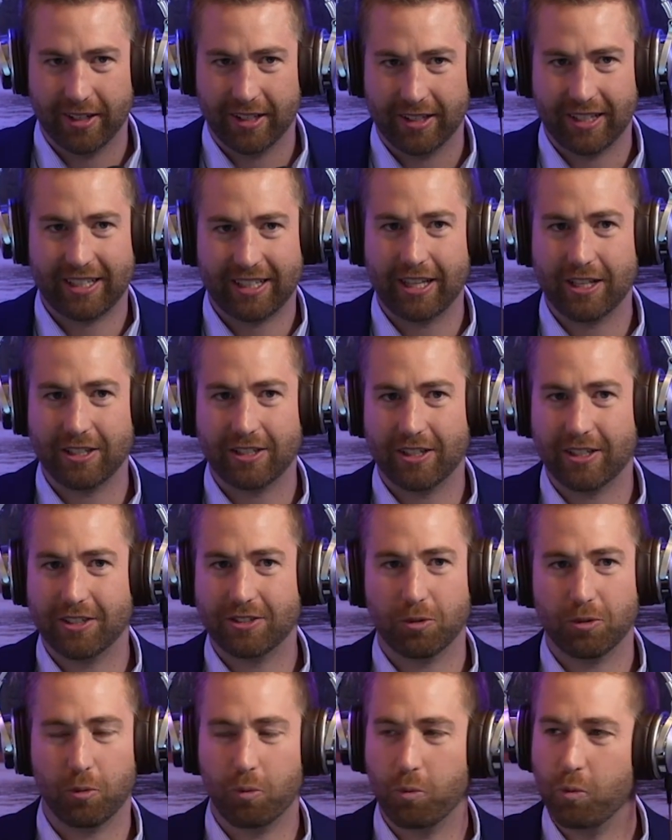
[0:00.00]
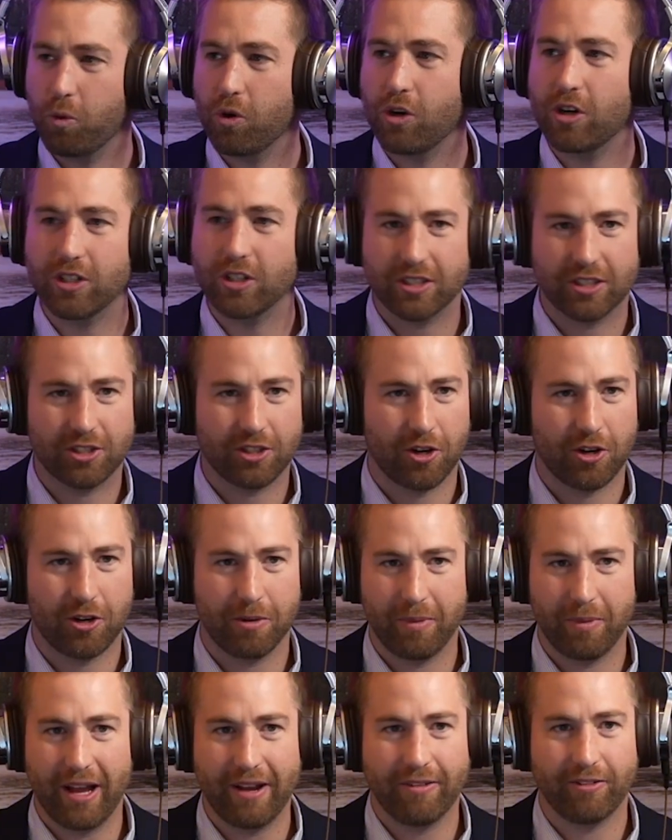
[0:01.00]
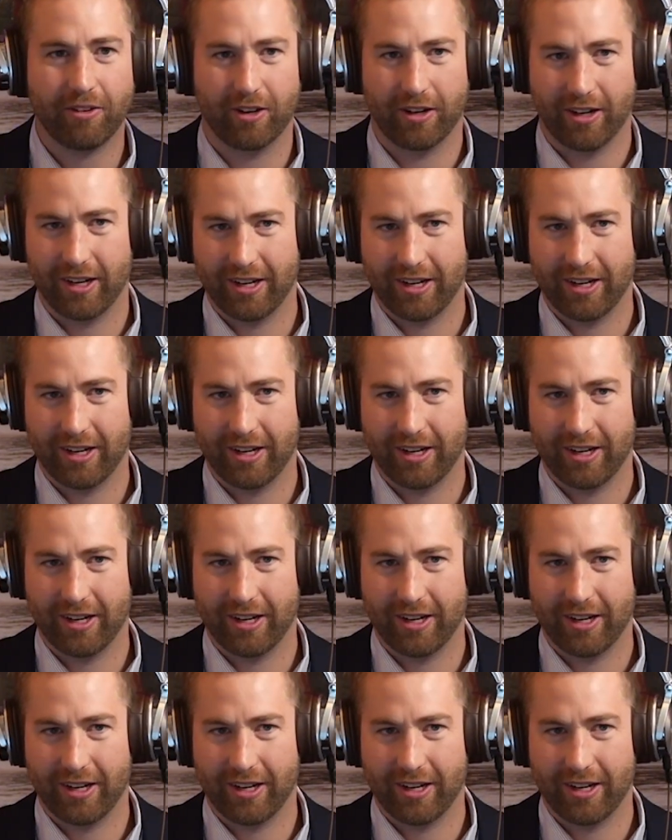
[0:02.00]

Like, that's the worst term ever.